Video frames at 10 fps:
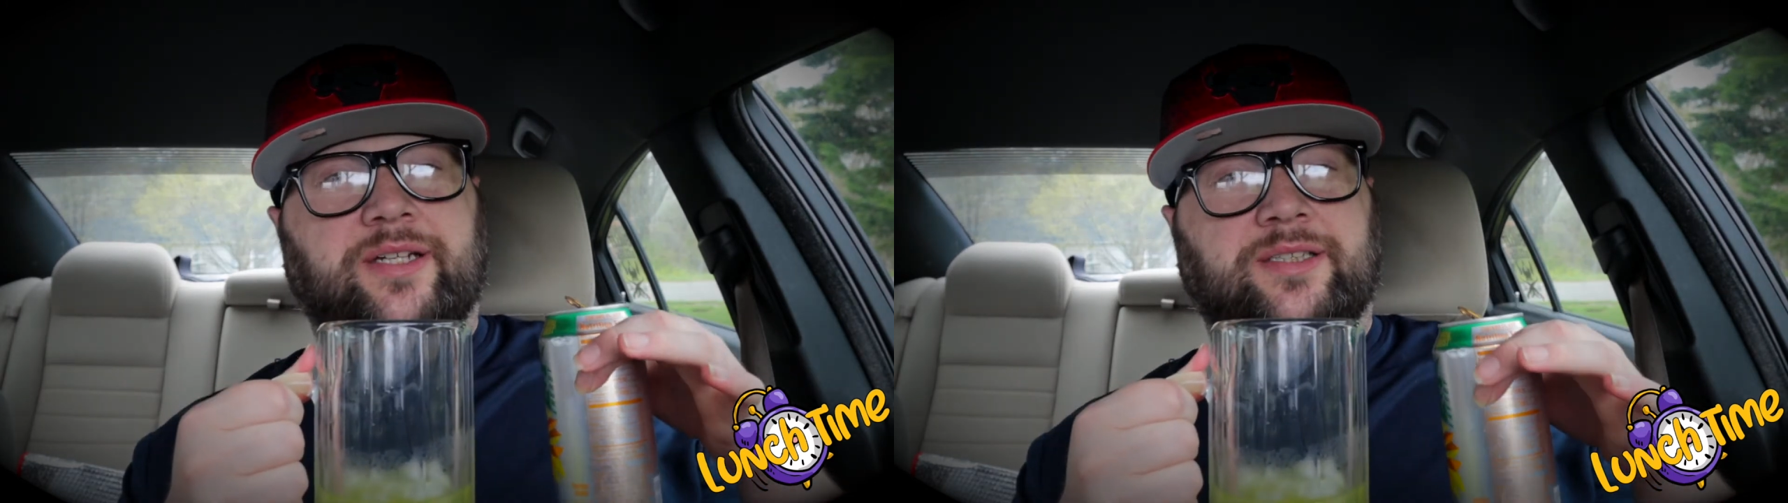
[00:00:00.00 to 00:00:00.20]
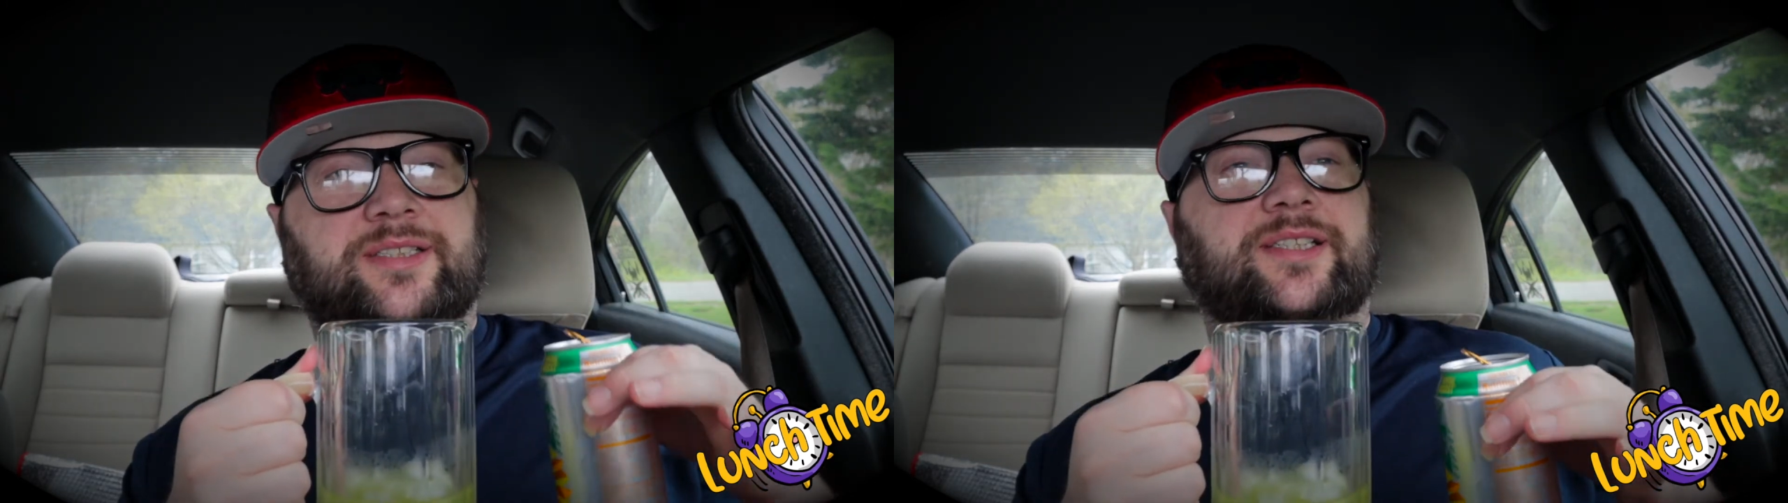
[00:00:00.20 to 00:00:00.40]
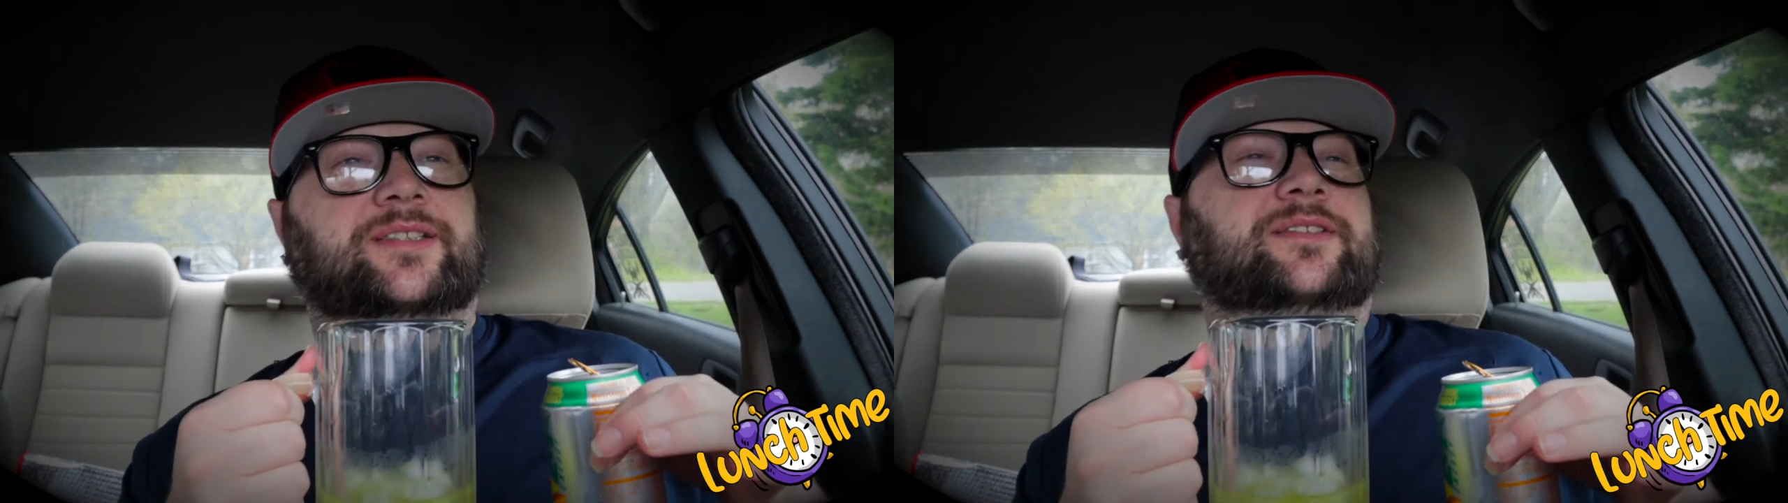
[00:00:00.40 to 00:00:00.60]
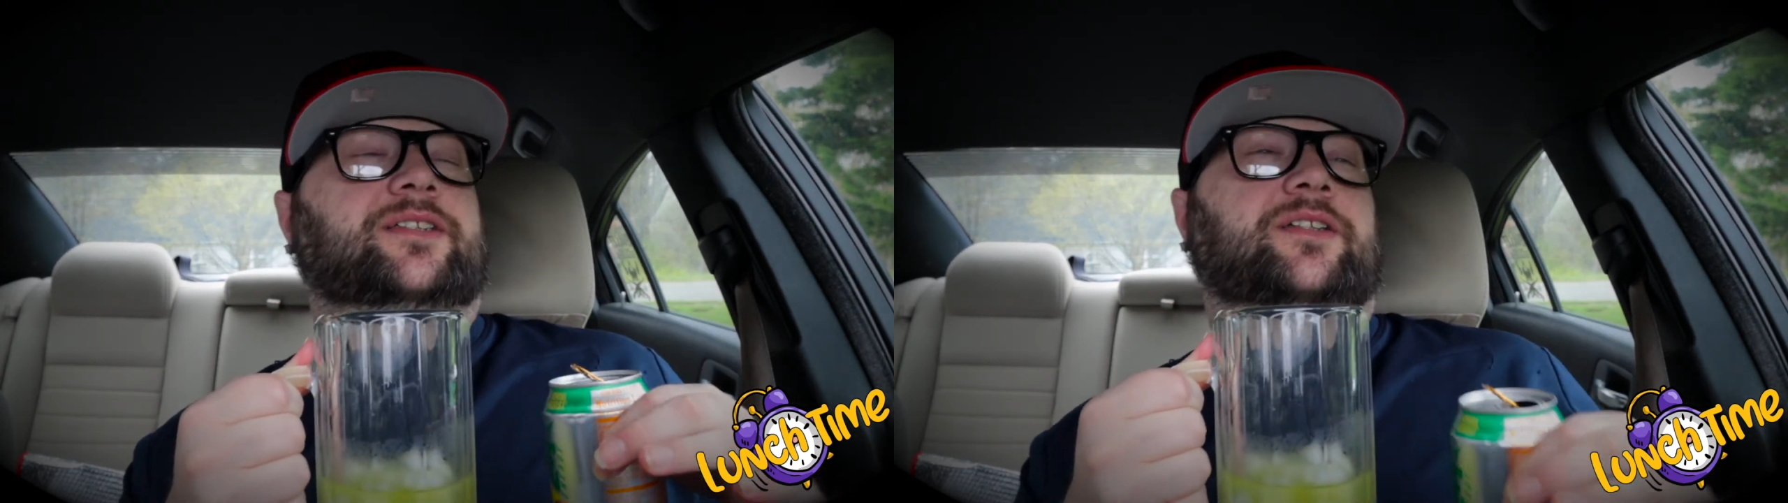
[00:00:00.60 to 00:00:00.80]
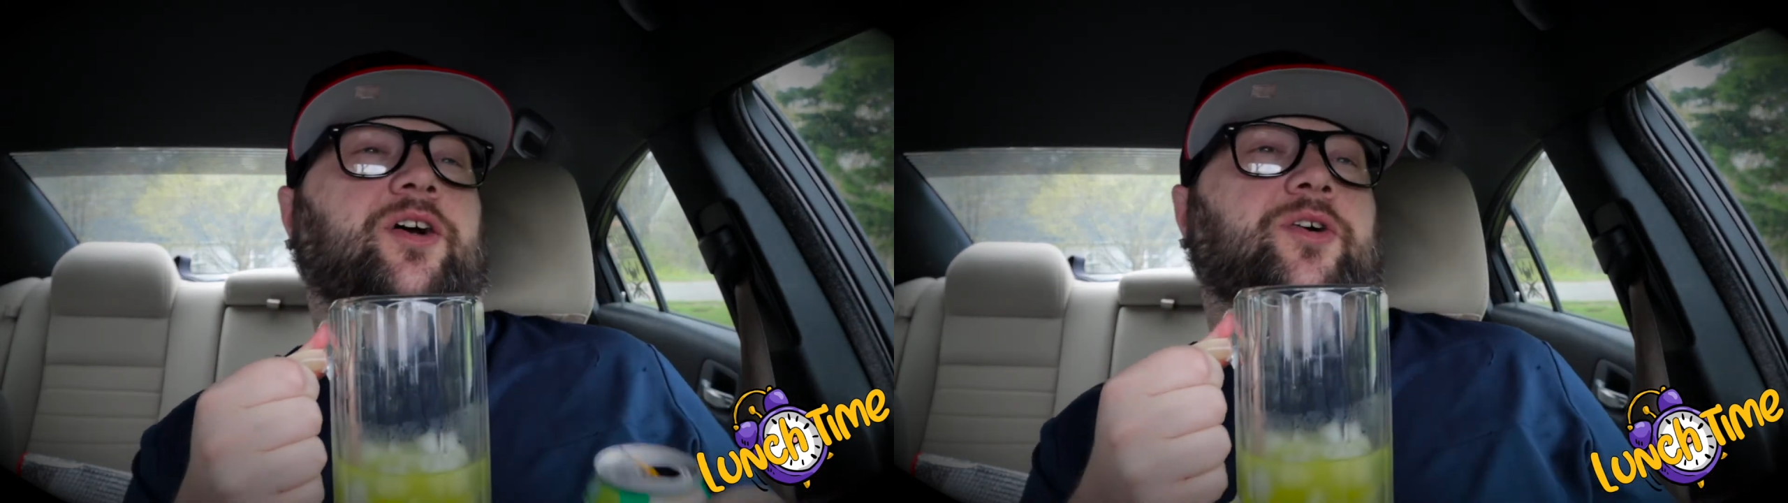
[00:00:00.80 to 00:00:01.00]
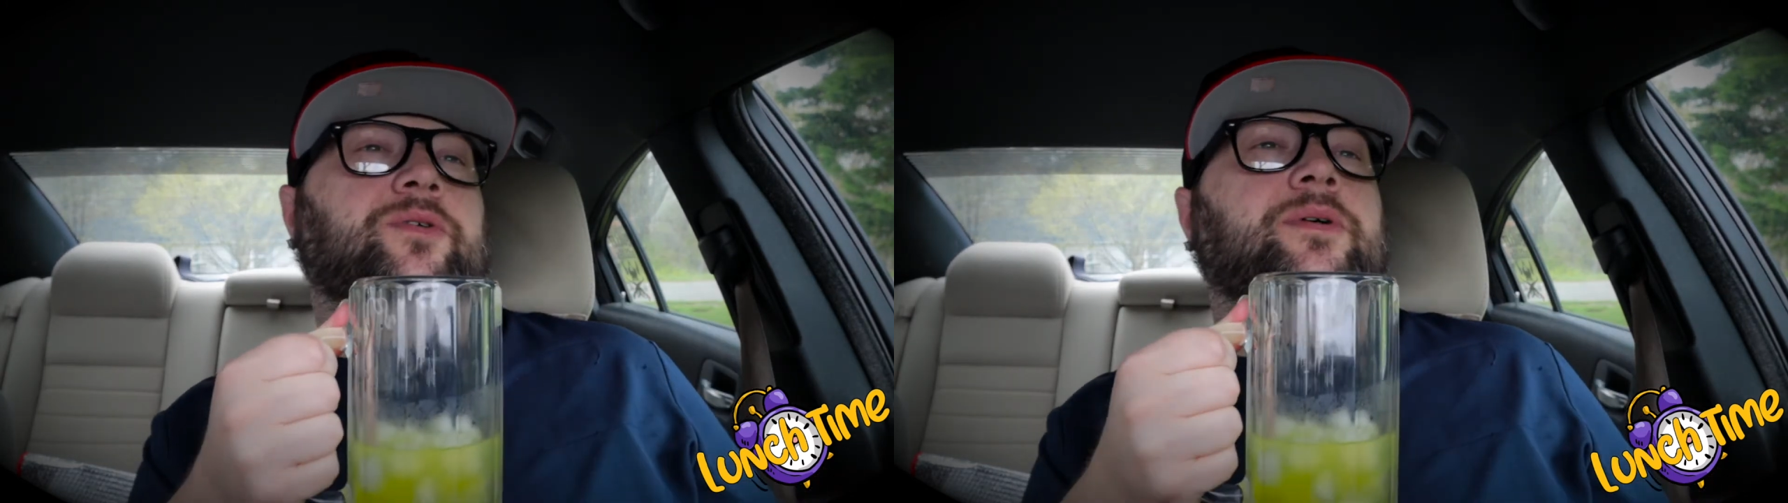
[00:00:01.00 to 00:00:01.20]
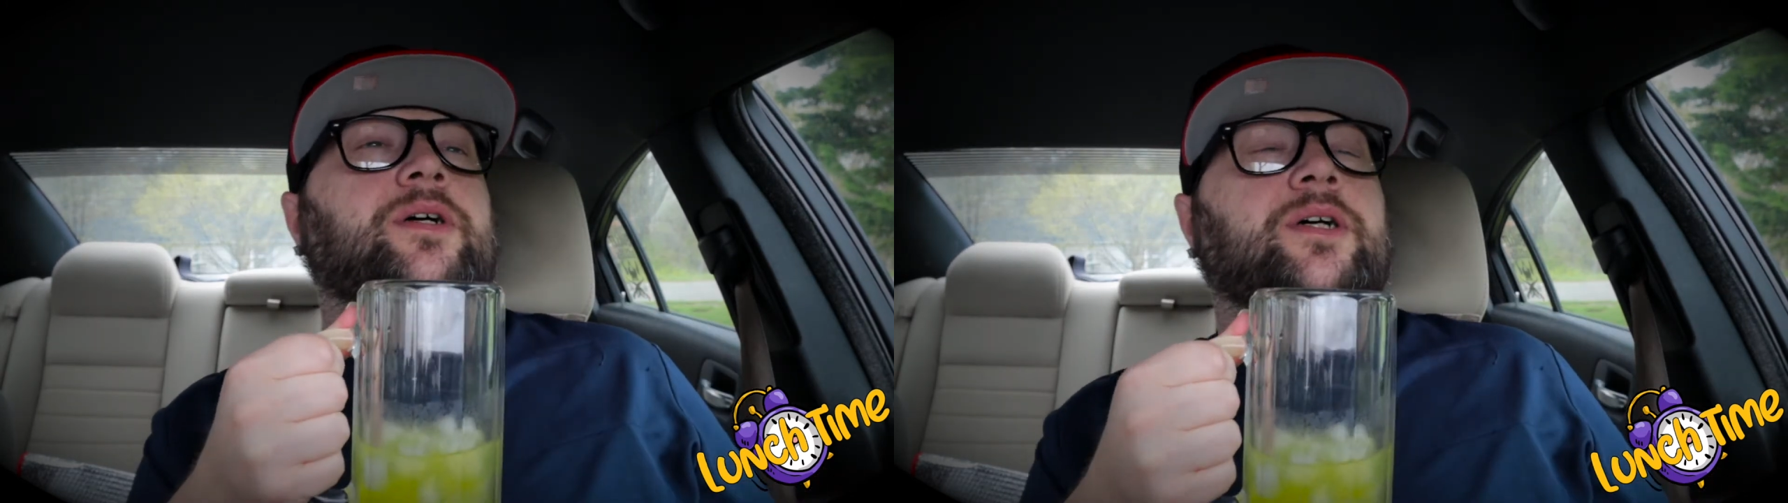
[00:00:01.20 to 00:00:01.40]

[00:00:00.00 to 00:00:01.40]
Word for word: consistency though.